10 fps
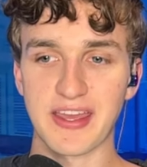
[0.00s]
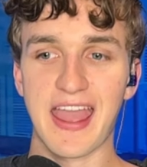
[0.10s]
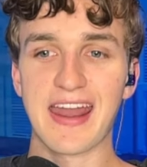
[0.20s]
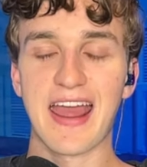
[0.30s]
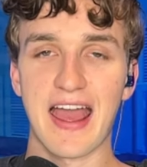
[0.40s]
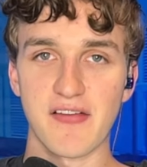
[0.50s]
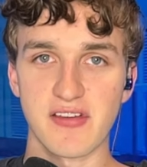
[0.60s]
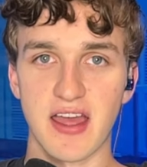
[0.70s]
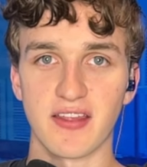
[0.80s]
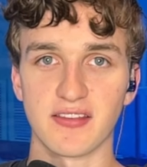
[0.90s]
We can't
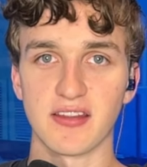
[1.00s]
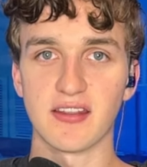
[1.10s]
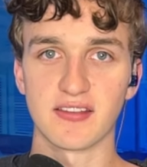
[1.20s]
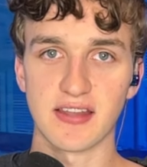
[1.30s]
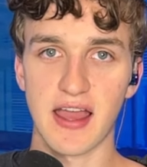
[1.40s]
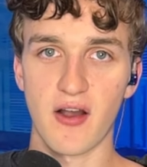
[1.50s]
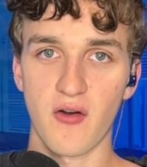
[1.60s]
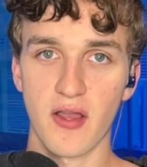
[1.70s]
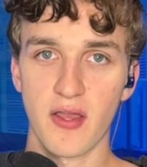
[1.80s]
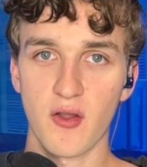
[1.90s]
have it as it is
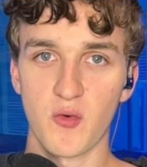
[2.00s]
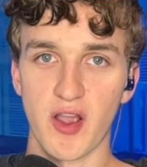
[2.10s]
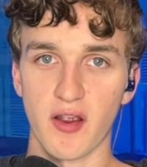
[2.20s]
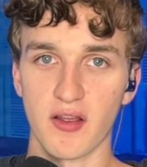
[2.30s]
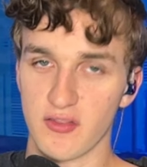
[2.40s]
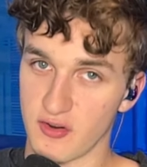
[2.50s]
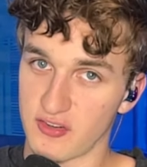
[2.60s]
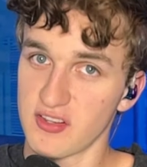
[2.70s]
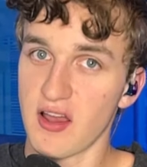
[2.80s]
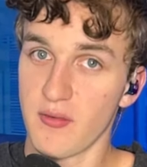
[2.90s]
now, where
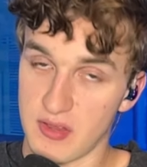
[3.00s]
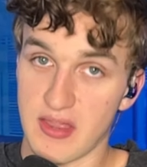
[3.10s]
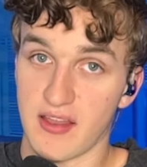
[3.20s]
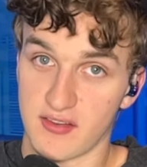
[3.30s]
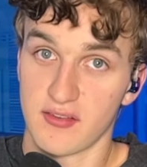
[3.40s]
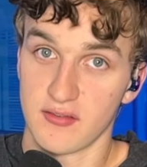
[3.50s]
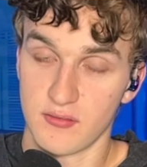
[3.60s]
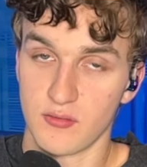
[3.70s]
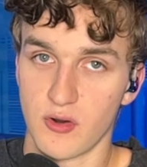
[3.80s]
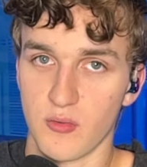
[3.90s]
there's some, and that's
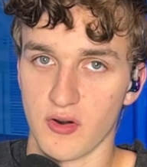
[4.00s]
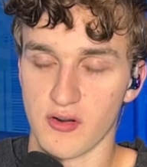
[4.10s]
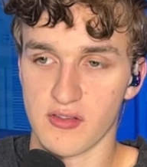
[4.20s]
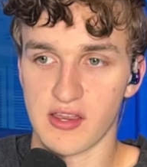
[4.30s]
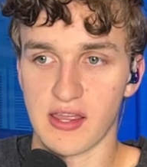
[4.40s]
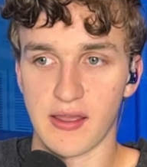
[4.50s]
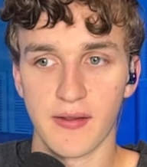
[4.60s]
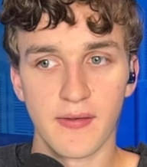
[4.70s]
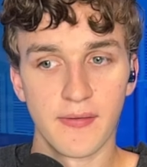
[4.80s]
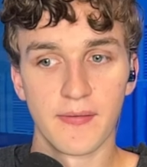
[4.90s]
what we're thinking
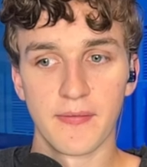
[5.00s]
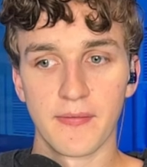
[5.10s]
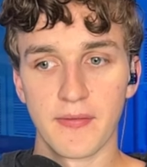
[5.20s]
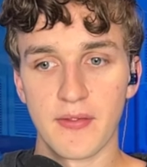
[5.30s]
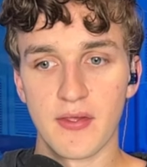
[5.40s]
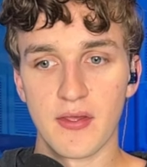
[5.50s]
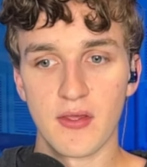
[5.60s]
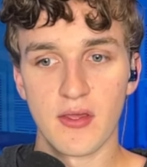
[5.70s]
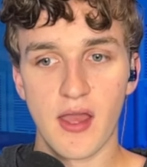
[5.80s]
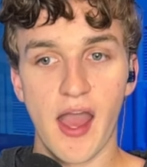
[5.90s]

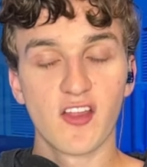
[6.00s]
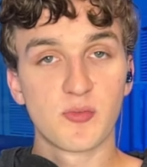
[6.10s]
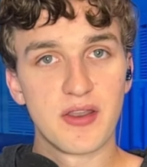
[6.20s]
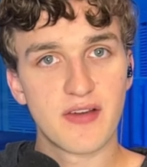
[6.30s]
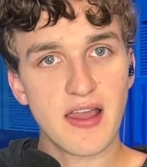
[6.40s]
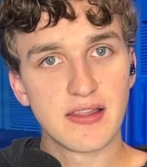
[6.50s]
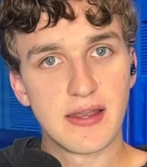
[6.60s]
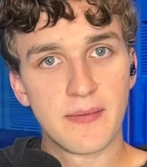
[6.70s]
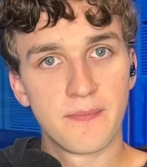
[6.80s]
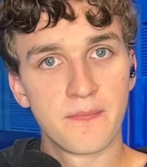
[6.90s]
has been
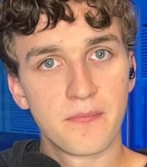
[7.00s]
violated,